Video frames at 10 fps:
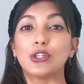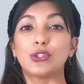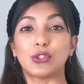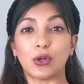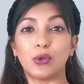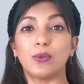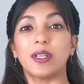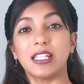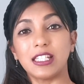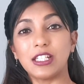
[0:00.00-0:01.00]
So
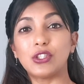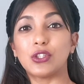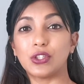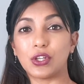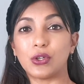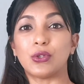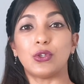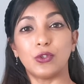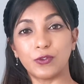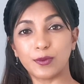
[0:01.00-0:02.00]
we need to know
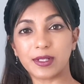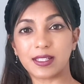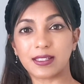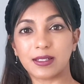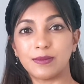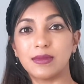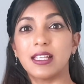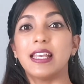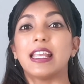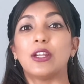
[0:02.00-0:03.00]

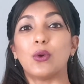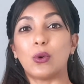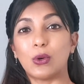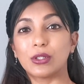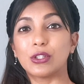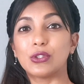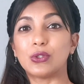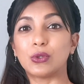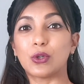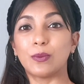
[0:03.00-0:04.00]
euphemisms in order
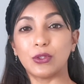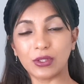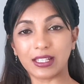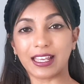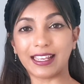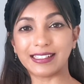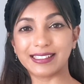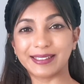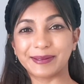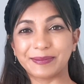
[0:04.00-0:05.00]
to
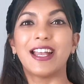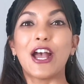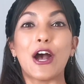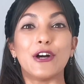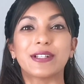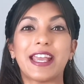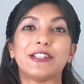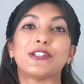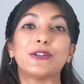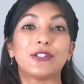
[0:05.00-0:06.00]
communicate. Okay,
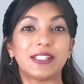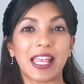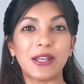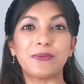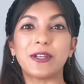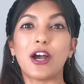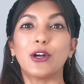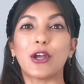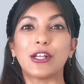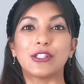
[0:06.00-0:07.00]
so today we
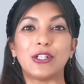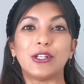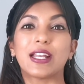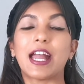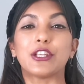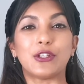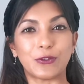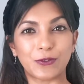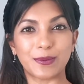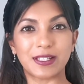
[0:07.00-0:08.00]
are going to look at
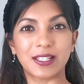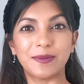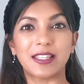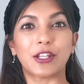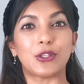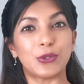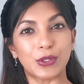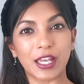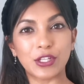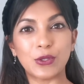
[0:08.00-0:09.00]
euphemisms that you
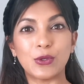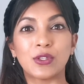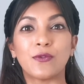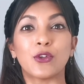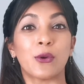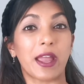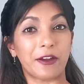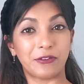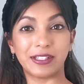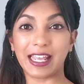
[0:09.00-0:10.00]
can use for your
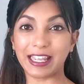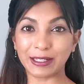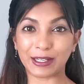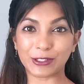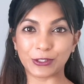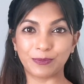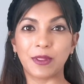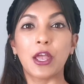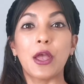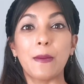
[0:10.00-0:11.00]
everyday English.
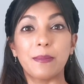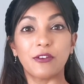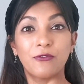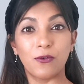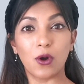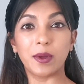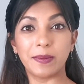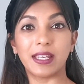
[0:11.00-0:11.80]
Before we